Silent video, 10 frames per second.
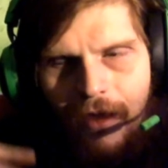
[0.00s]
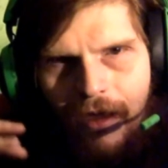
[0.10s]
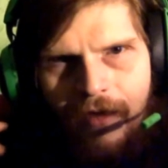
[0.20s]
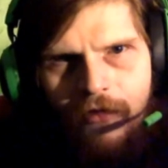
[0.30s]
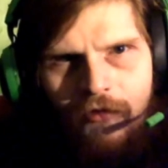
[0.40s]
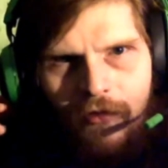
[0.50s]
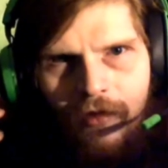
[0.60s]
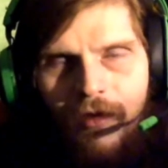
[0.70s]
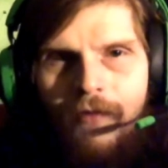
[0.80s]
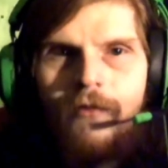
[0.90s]
extra
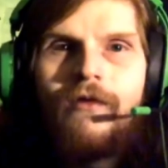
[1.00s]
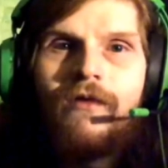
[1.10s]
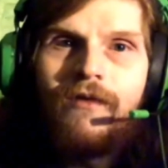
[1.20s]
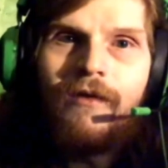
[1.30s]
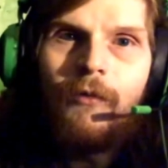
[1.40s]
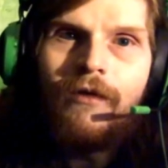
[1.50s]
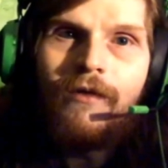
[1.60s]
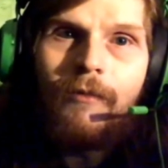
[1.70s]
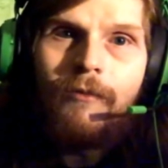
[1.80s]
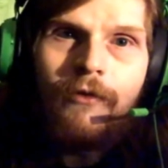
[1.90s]
level to see one of
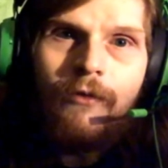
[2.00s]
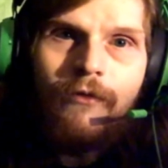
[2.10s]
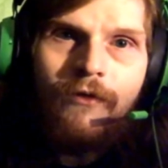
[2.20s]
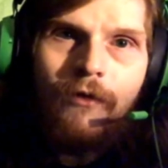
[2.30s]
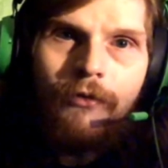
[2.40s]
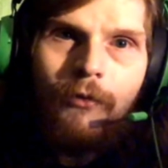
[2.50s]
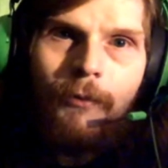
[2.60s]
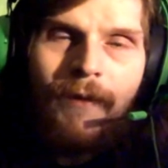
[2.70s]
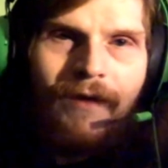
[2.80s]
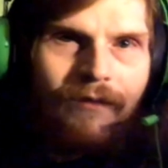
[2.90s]
them dudes go through a
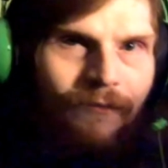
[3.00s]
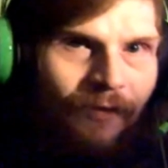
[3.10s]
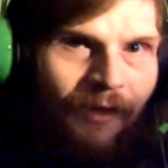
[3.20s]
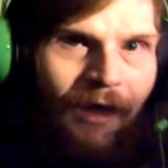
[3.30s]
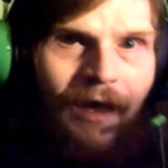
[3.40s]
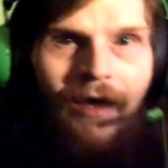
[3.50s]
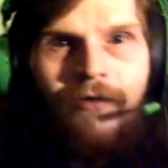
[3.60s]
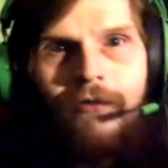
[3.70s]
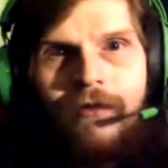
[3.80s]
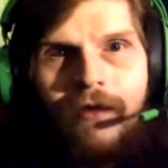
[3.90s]
pane of
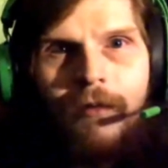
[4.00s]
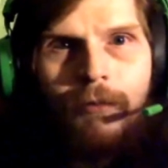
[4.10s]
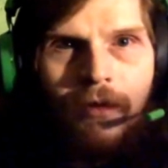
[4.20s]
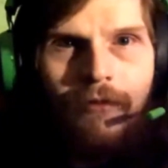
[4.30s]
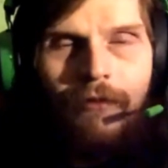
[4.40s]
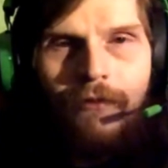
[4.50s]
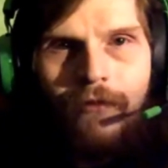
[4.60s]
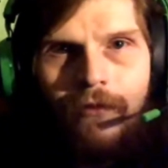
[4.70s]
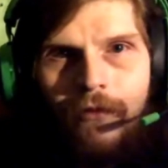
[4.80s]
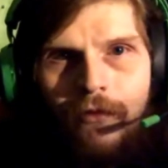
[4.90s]
glass or take a bundle of
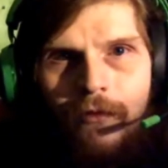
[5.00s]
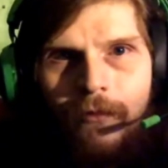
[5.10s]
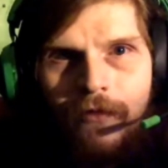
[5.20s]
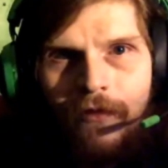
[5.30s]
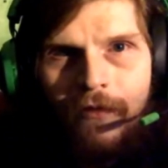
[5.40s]
tubes.